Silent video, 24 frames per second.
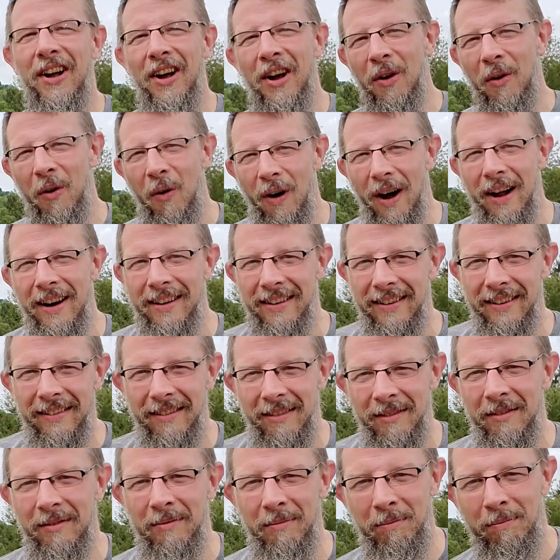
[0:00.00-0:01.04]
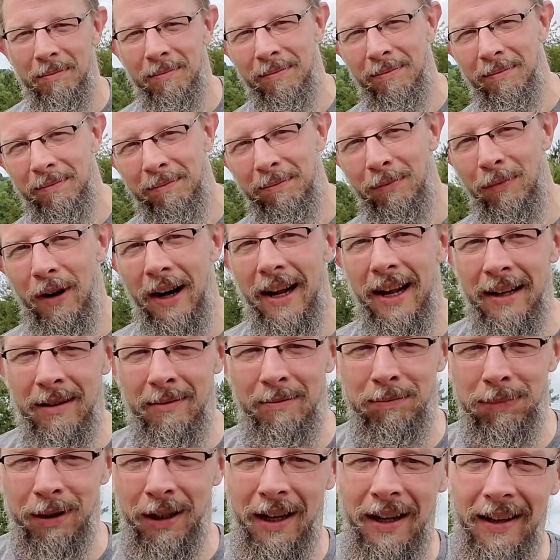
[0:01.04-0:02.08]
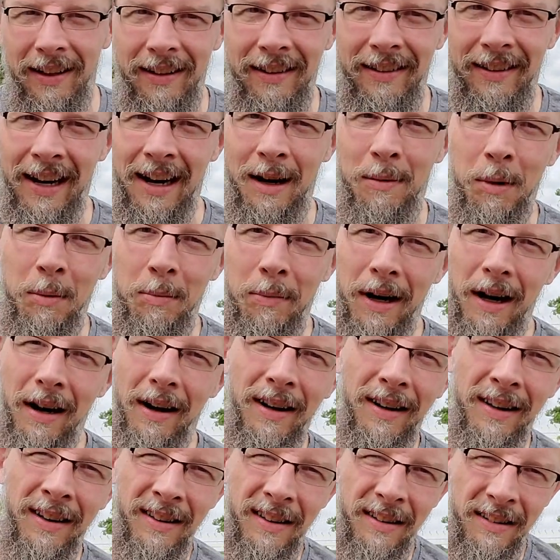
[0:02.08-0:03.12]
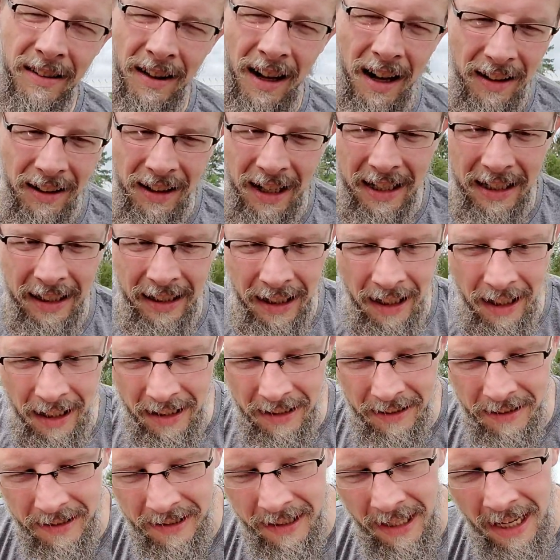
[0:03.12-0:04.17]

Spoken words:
What red-blooded damn American does not like guns,